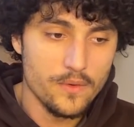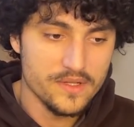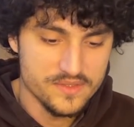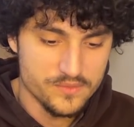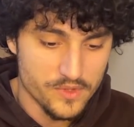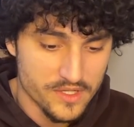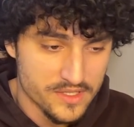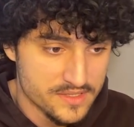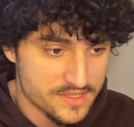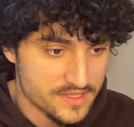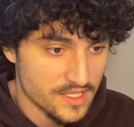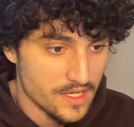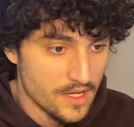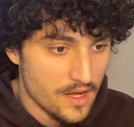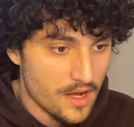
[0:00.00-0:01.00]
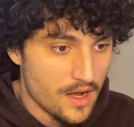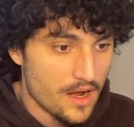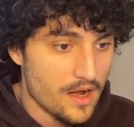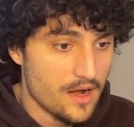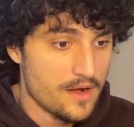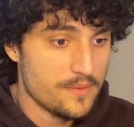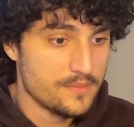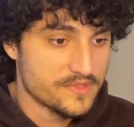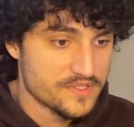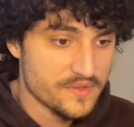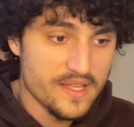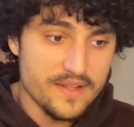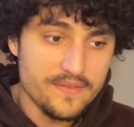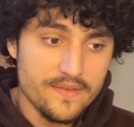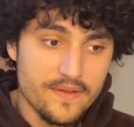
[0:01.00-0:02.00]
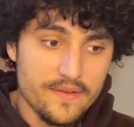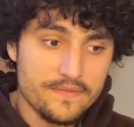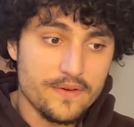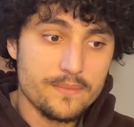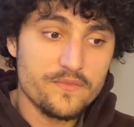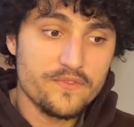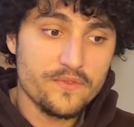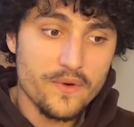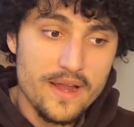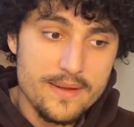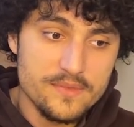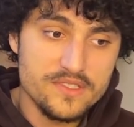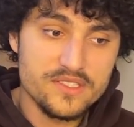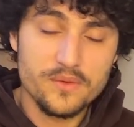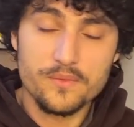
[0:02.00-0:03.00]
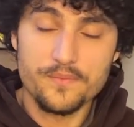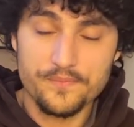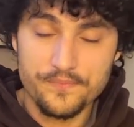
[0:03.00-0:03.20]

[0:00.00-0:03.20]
this works. So then so